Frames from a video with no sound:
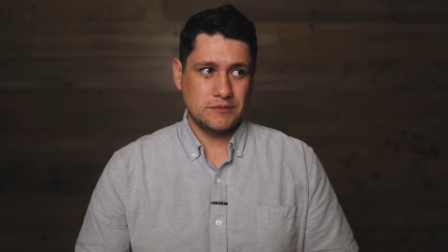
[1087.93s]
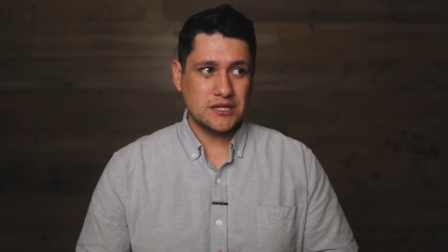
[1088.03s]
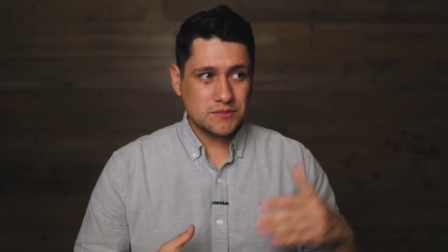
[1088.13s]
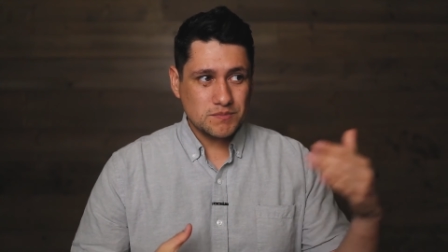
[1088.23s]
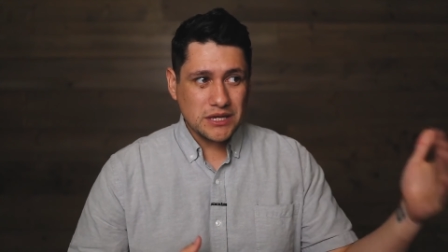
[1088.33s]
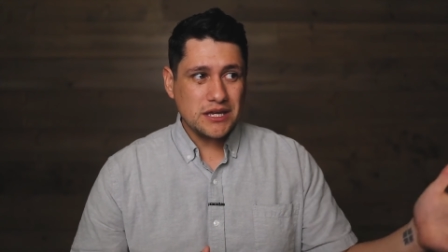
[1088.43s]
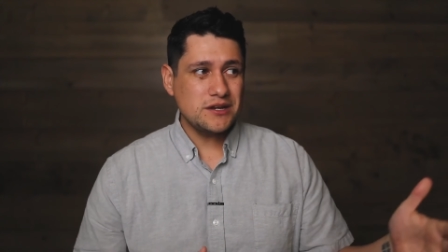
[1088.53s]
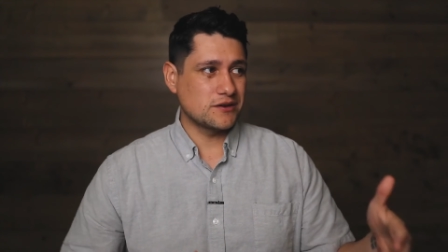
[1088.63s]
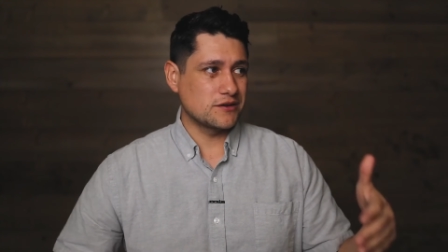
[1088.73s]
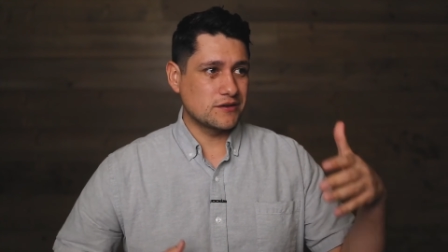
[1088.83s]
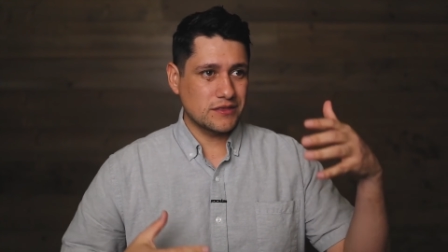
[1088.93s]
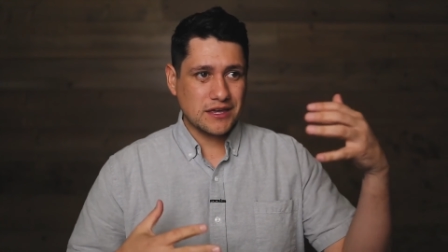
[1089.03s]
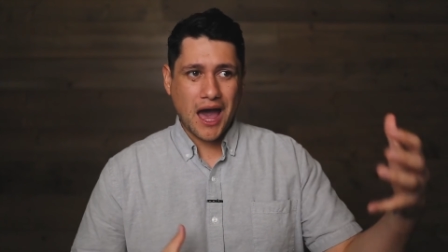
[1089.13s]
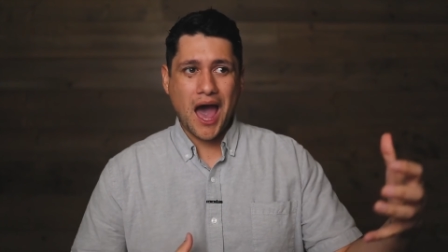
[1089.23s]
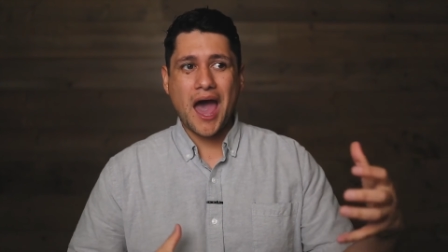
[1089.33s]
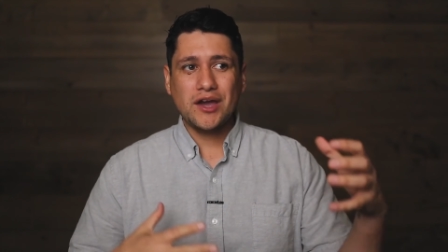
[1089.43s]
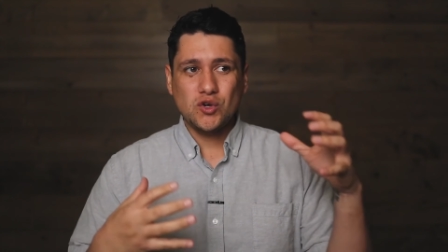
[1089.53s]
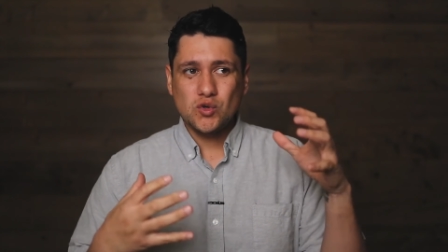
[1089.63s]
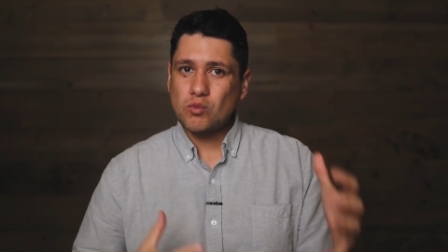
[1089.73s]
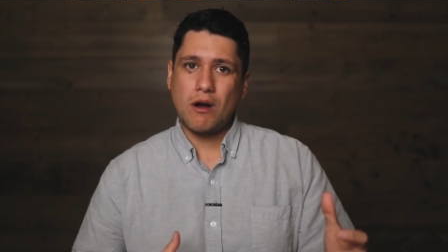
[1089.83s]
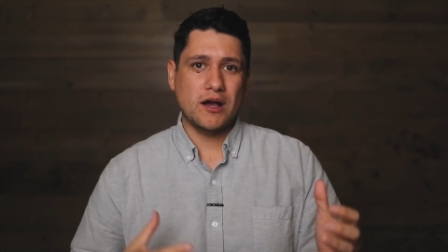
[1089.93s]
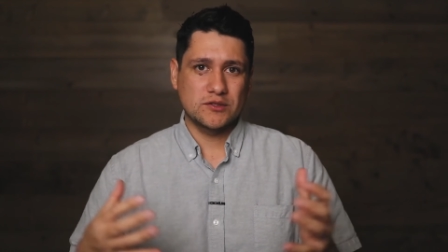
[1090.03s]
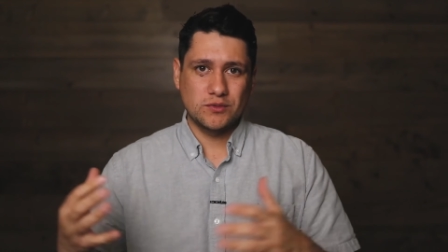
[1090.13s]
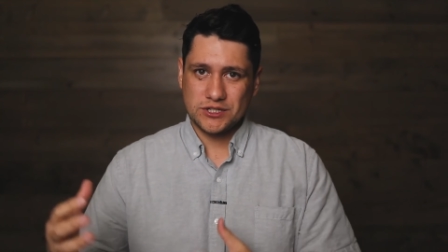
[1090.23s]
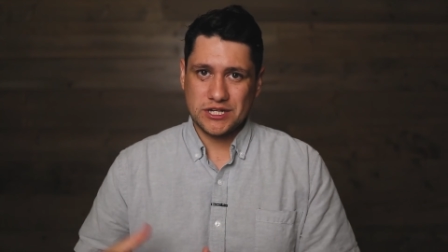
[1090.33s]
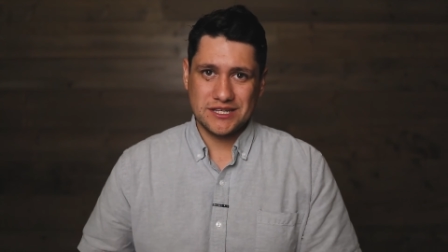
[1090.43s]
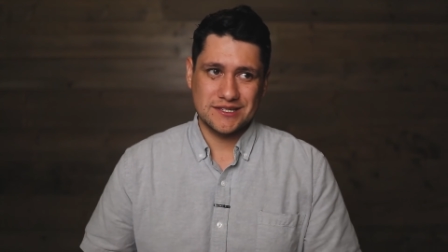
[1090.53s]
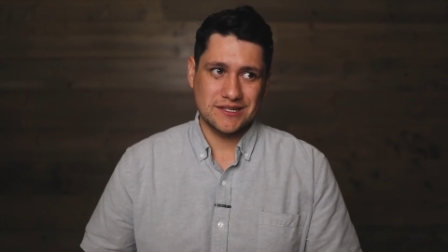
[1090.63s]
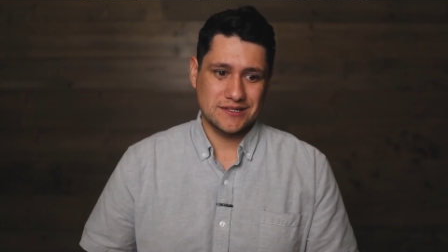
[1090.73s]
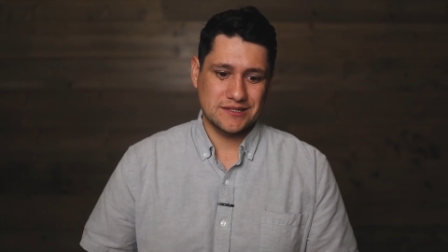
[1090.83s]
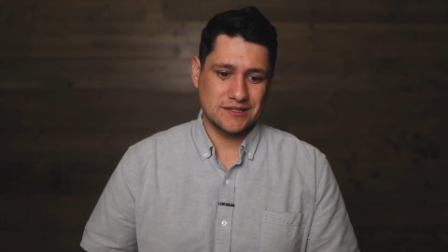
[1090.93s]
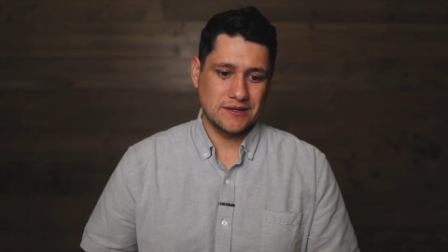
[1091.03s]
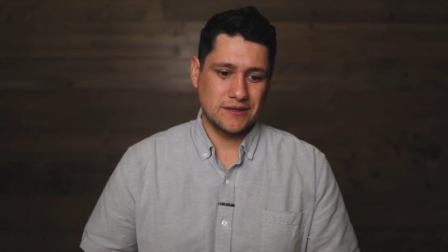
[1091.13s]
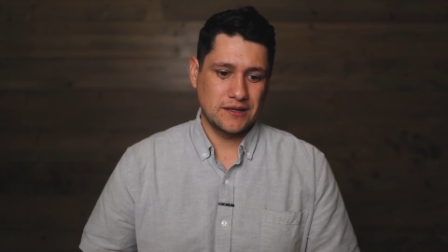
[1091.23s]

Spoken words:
Because Peter, the guy who walked with Jesus,